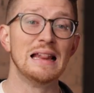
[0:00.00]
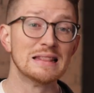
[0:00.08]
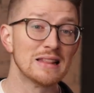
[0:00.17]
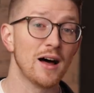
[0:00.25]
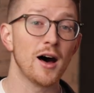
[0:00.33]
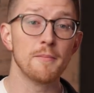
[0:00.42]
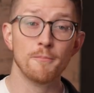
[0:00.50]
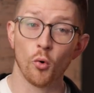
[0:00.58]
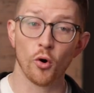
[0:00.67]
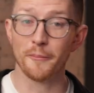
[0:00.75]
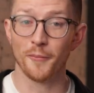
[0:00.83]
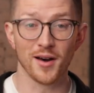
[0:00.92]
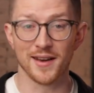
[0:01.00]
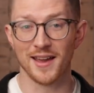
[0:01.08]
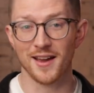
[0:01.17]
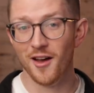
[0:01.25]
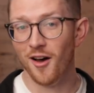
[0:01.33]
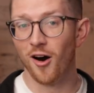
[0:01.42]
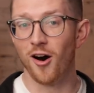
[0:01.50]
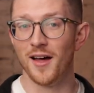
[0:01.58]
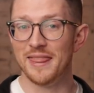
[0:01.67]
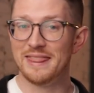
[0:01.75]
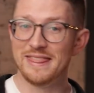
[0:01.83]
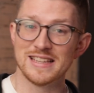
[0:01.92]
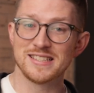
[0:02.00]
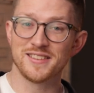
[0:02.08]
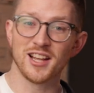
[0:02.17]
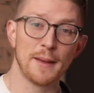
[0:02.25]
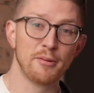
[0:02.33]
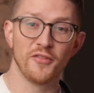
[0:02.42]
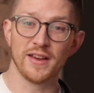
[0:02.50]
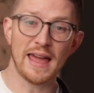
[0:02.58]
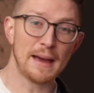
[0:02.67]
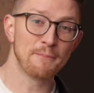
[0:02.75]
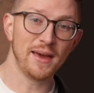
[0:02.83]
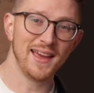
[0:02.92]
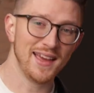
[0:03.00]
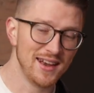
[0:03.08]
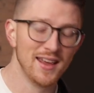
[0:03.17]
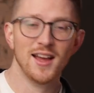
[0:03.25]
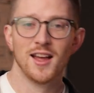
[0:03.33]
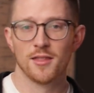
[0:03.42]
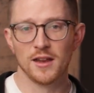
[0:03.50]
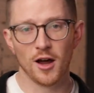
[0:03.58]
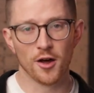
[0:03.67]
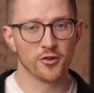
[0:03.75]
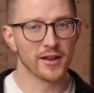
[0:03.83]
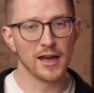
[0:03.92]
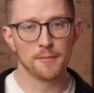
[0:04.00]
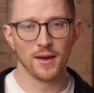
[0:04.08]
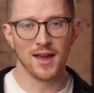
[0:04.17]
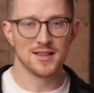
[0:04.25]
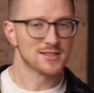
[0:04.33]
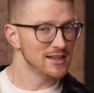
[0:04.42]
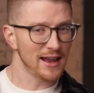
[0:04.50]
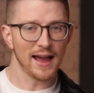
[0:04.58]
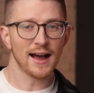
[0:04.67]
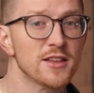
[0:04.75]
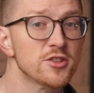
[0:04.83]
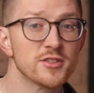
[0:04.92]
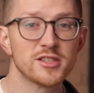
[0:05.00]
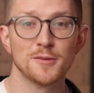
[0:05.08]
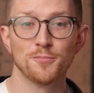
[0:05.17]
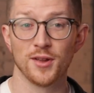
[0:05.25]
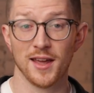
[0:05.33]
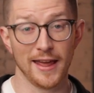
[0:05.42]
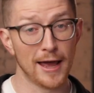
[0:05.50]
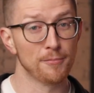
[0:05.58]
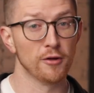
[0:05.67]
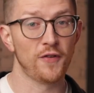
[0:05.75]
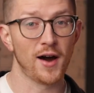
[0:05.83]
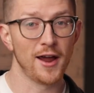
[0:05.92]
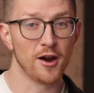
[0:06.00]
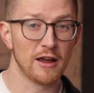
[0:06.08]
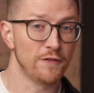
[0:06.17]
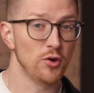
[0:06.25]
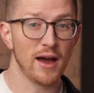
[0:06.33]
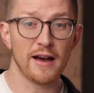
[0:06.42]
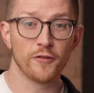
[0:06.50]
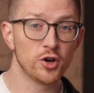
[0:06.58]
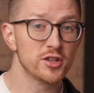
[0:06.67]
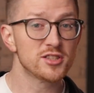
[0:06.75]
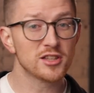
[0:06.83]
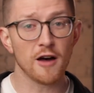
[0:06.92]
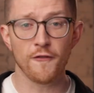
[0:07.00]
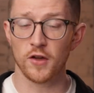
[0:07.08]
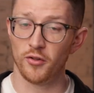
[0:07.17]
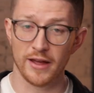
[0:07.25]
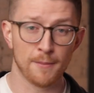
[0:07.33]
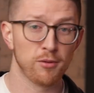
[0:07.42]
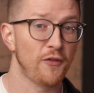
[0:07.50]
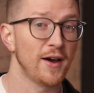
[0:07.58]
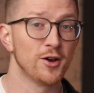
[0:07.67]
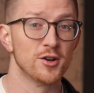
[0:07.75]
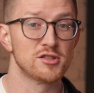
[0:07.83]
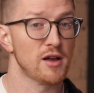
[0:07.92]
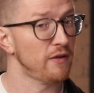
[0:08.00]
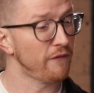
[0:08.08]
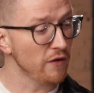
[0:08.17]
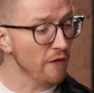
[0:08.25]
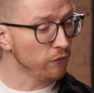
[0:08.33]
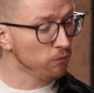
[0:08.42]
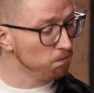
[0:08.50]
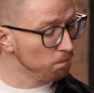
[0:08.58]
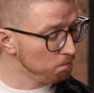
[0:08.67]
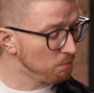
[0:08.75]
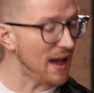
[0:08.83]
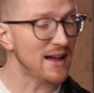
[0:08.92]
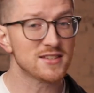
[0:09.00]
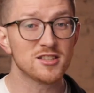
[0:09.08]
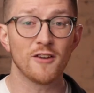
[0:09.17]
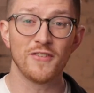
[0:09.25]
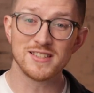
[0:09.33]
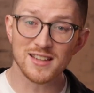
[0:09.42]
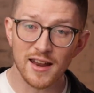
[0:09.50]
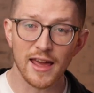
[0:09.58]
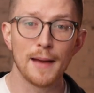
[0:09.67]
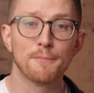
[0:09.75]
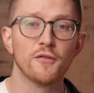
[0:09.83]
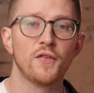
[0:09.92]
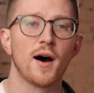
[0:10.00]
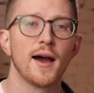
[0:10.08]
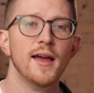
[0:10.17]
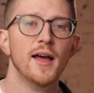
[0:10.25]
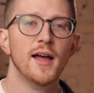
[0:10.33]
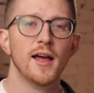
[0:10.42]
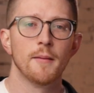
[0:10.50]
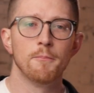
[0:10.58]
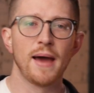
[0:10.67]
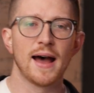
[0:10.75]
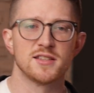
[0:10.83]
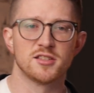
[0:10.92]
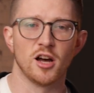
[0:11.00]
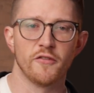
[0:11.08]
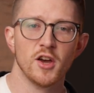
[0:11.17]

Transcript: lot more money on this type of a campaign than other campaigns. And ads are simply an amplifier. If you have good stuff, it'll amplify good stuff. If you have bad stuff, it's going to amplify bad stuff.